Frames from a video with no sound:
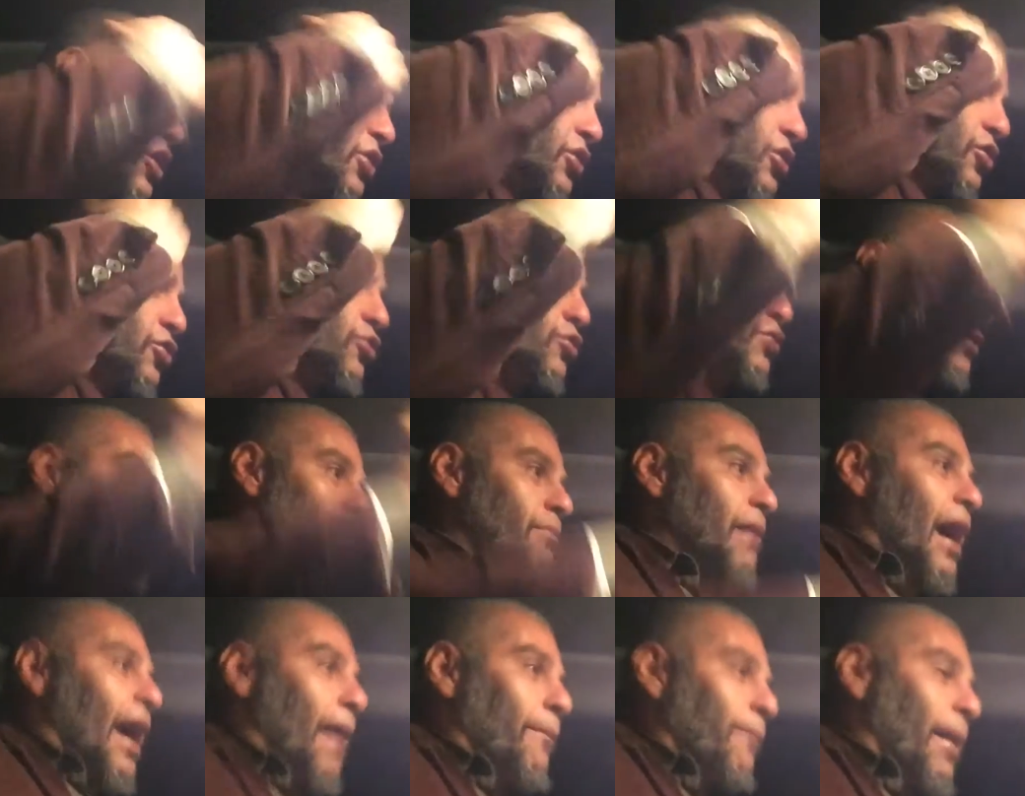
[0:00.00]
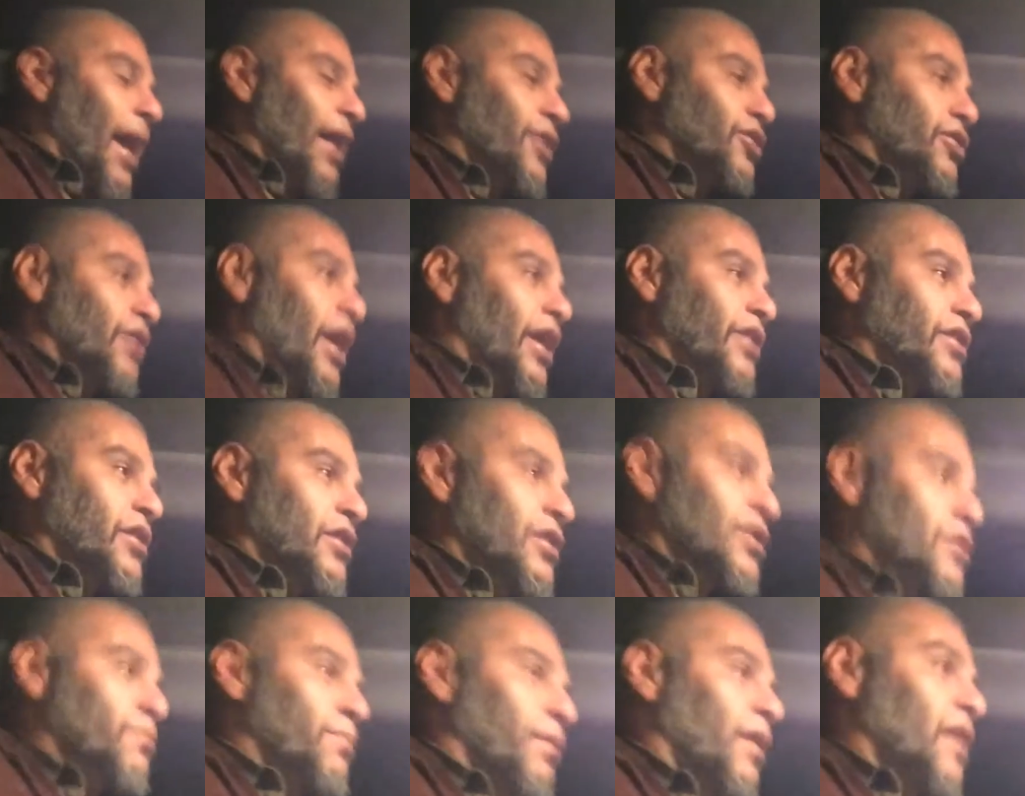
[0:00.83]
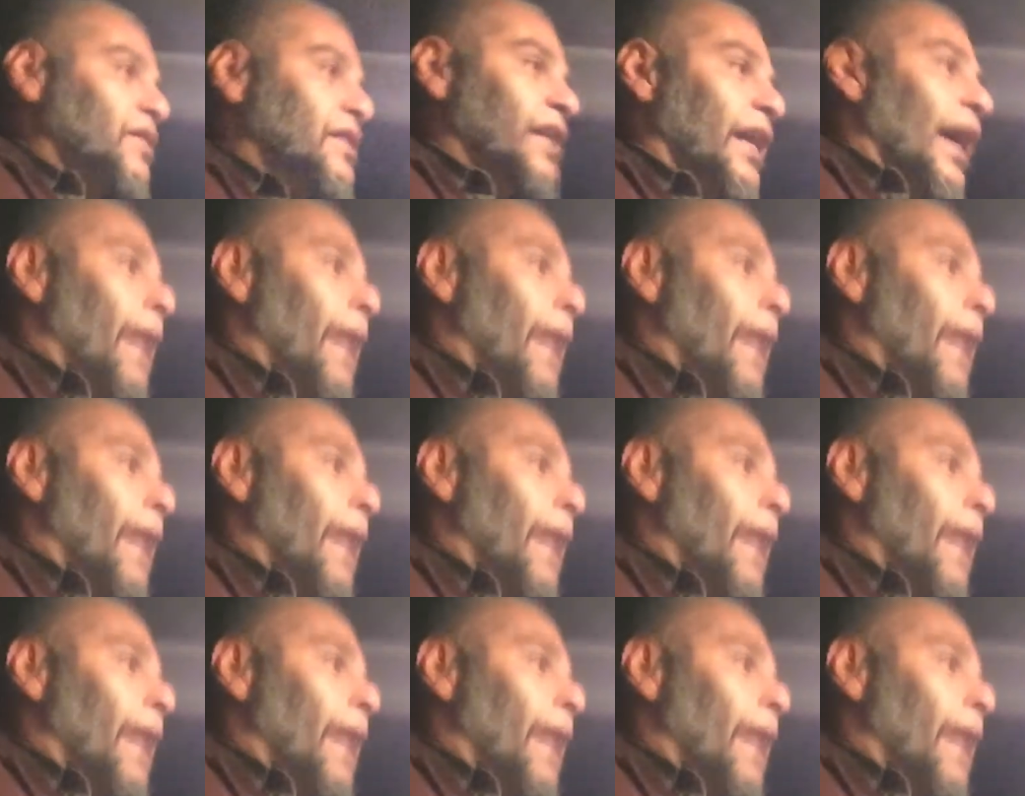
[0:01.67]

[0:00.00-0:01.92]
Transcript: just using my imagination just because I